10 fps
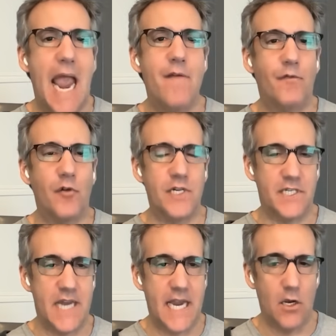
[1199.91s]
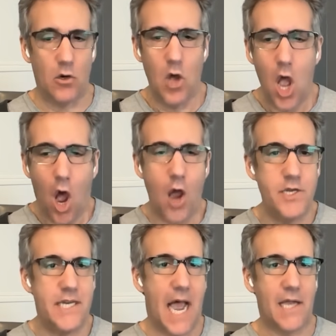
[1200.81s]
every single
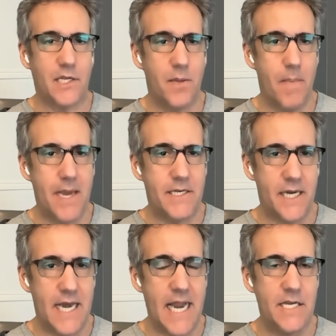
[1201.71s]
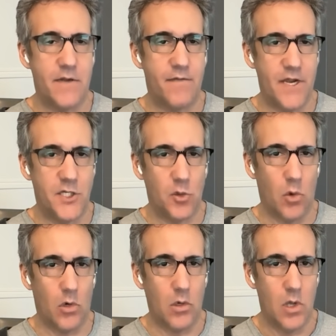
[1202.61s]
undocumented
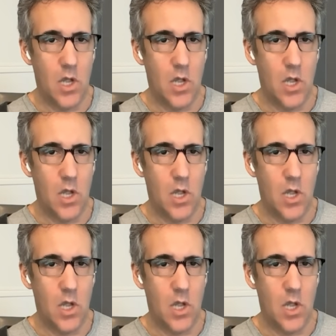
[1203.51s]
individual